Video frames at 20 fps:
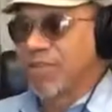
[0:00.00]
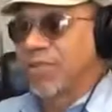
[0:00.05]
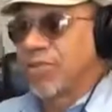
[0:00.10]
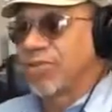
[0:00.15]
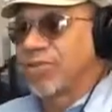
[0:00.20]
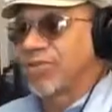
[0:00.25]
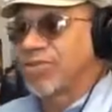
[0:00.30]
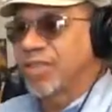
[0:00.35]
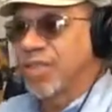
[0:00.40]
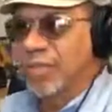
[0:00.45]
you
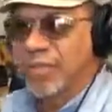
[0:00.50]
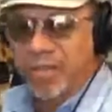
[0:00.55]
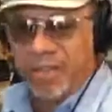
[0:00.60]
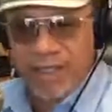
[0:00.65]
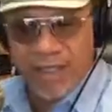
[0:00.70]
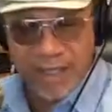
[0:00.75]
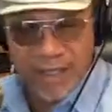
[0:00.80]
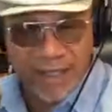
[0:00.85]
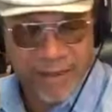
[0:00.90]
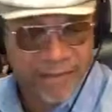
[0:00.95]
will see what I
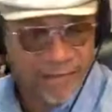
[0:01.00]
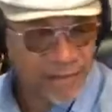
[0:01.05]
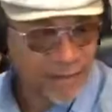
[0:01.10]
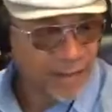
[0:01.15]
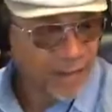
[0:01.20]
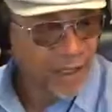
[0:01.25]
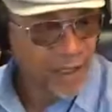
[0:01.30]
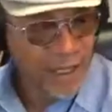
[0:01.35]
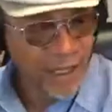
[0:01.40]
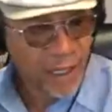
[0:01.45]
have.
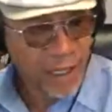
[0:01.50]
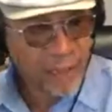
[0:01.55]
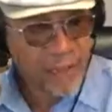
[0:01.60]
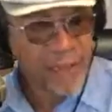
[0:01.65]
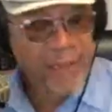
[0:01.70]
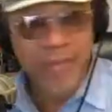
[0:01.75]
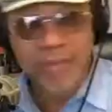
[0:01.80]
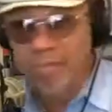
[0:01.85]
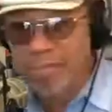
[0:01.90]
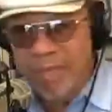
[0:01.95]

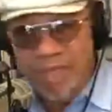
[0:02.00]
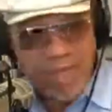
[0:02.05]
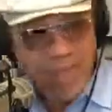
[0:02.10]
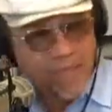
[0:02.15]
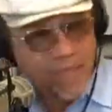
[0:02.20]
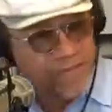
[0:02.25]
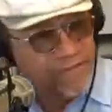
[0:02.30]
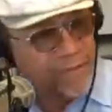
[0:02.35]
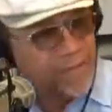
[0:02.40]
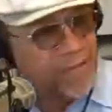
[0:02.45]
But
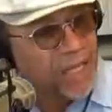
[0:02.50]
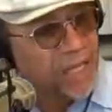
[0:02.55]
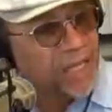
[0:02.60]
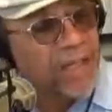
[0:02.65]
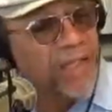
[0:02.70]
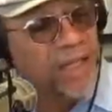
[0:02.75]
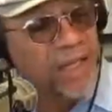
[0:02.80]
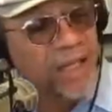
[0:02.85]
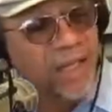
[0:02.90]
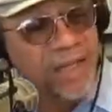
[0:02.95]
missing from that
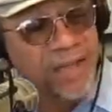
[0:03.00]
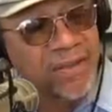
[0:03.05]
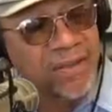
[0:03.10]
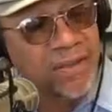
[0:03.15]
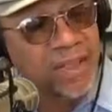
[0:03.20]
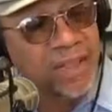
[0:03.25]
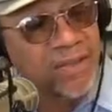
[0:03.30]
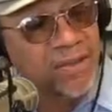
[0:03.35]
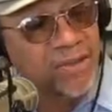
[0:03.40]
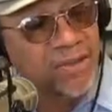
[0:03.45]
list
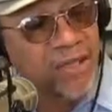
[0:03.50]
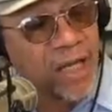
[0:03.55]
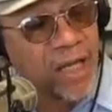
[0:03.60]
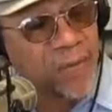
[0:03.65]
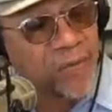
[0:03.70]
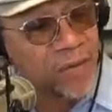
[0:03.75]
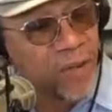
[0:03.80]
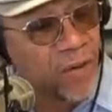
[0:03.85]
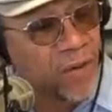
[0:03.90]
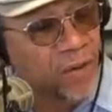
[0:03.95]
is
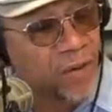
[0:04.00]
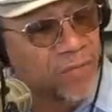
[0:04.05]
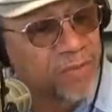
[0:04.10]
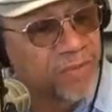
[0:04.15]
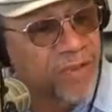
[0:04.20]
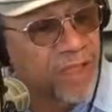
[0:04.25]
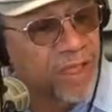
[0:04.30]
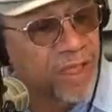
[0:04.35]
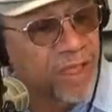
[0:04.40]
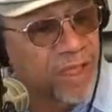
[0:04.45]
James Holmes
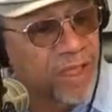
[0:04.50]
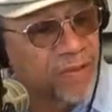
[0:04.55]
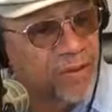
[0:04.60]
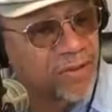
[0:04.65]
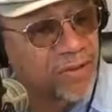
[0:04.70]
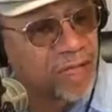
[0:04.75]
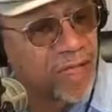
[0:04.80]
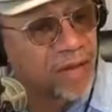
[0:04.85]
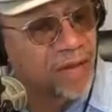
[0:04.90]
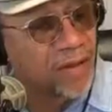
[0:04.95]
and
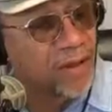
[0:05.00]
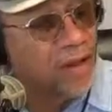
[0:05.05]
Jared